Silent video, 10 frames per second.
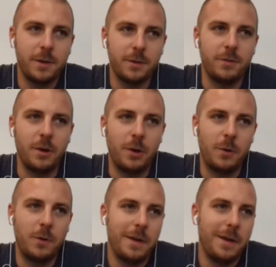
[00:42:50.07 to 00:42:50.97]

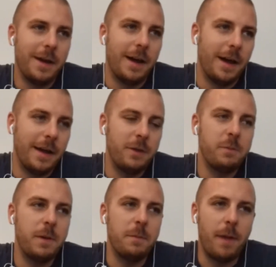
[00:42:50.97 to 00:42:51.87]
So it would
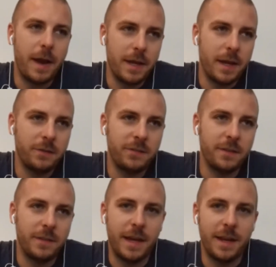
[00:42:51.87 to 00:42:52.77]
be my guess
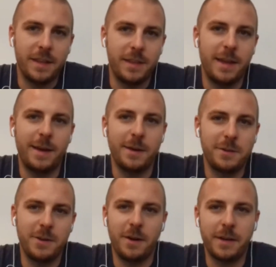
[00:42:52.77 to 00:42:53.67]
that they're
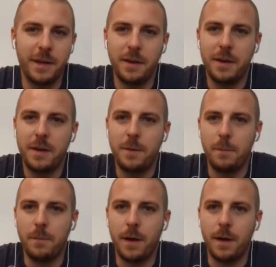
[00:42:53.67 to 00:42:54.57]
talking
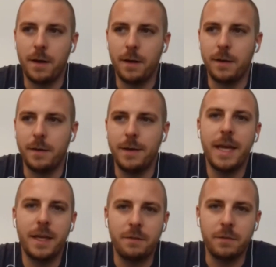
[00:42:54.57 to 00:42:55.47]

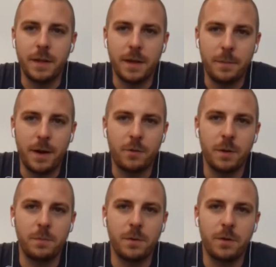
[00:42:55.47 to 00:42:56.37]
negatively about
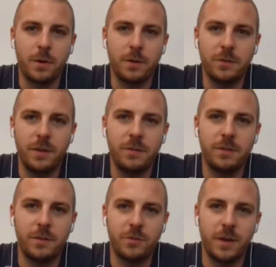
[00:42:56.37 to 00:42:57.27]

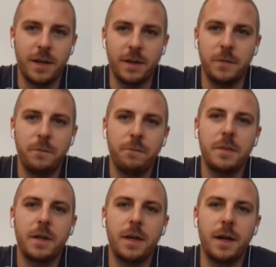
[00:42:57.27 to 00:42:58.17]
cryptocurrencies to try to
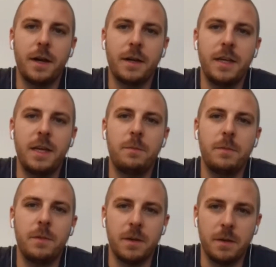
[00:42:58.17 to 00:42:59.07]
keep
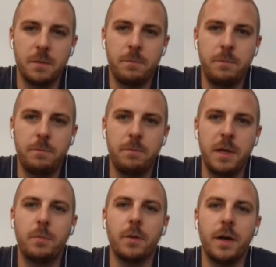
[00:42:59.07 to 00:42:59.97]
the
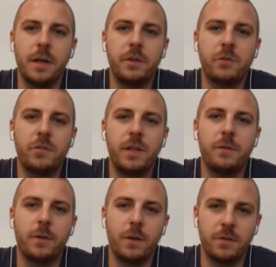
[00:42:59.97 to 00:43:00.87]
people uninterested
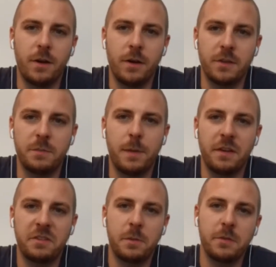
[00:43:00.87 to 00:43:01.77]
for as long as
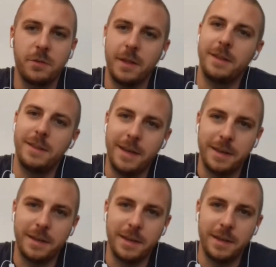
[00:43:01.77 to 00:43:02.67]
possible so that they
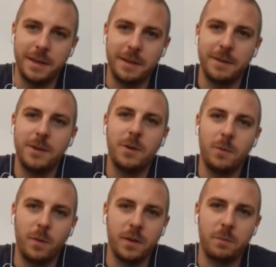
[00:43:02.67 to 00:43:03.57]
can get in while the